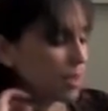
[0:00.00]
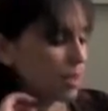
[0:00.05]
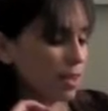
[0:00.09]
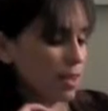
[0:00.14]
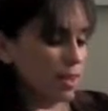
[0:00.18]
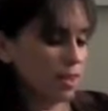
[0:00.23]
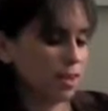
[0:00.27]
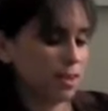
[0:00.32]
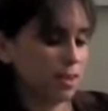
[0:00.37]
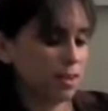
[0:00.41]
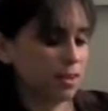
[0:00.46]

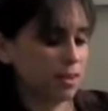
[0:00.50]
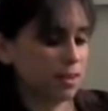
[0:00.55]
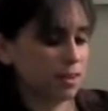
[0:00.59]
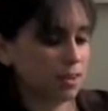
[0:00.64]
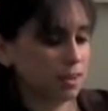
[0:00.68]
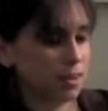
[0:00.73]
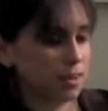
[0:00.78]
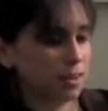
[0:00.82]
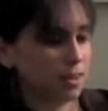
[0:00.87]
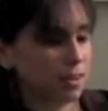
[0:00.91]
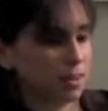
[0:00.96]

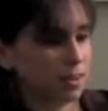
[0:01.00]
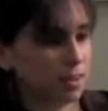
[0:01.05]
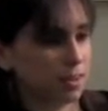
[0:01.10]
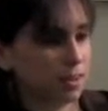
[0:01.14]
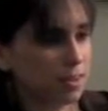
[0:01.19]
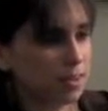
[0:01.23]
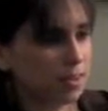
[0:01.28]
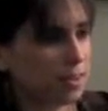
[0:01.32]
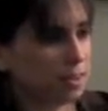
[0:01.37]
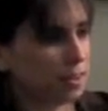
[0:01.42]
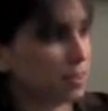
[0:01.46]

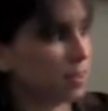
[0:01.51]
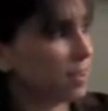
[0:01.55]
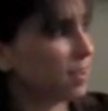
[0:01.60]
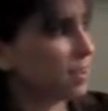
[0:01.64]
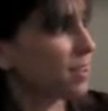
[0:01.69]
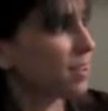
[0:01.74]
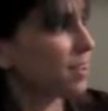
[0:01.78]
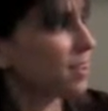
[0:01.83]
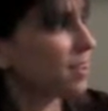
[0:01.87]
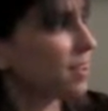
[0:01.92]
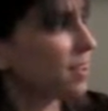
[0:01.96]

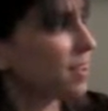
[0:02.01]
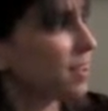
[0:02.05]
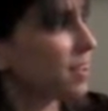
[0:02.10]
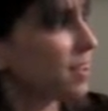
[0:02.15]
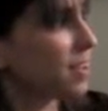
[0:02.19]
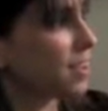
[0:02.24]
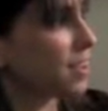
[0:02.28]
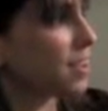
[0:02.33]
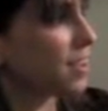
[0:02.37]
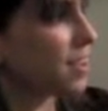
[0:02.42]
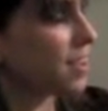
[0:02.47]

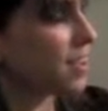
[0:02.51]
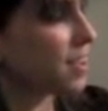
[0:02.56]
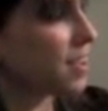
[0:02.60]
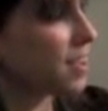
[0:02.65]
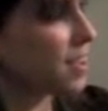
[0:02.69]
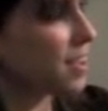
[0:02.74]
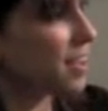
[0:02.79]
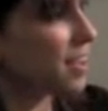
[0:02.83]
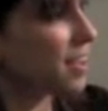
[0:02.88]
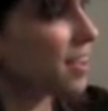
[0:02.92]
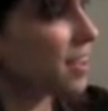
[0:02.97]

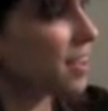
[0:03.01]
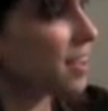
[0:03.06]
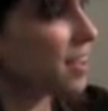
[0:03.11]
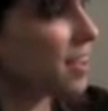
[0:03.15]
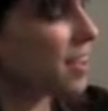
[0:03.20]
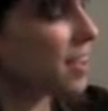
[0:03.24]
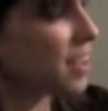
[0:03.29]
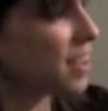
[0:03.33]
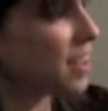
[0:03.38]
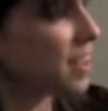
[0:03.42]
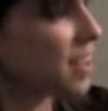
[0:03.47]

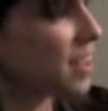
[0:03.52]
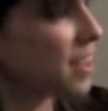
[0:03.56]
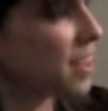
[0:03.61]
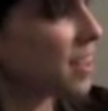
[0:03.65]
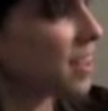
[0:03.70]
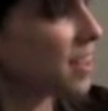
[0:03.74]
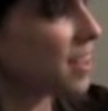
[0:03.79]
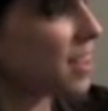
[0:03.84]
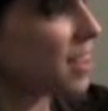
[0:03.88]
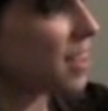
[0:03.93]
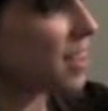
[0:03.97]

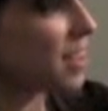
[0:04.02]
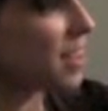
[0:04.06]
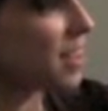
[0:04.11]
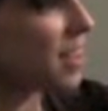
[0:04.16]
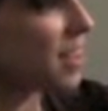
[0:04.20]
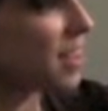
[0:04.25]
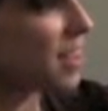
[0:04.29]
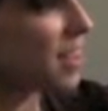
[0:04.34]
[no speech]